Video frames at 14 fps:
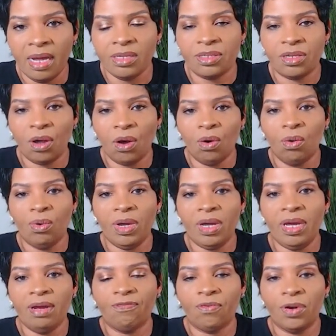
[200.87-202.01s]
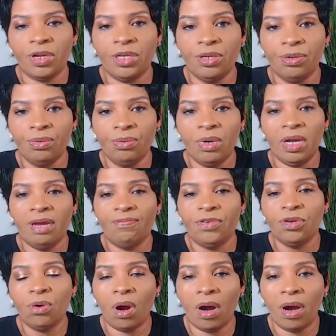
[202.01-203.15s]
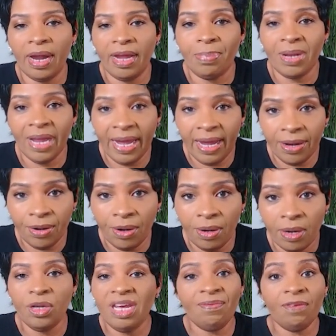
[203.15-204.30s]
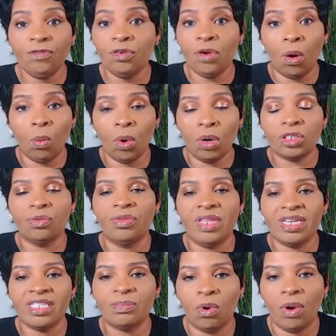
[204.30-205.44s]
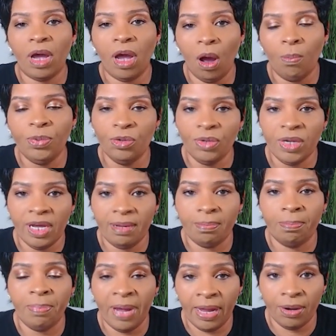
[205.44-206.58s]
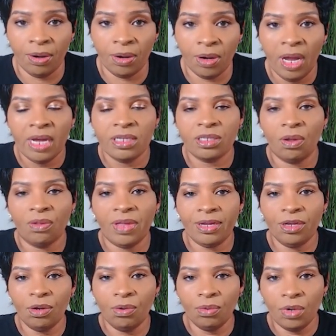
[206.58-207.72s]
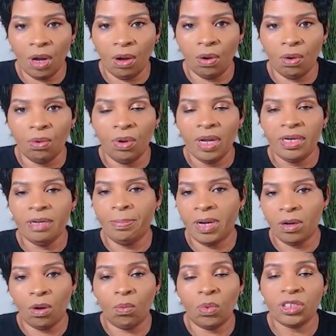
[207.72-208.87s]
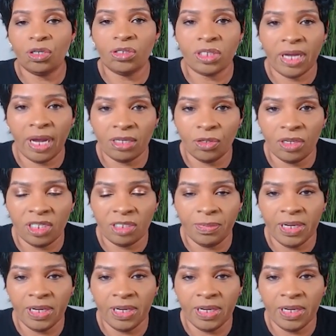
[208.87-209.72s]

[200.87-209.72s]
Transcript: So, if for you, if you are a planner, even if you don't want to, this will help you get better so that you'll know, depending on what your schedule is.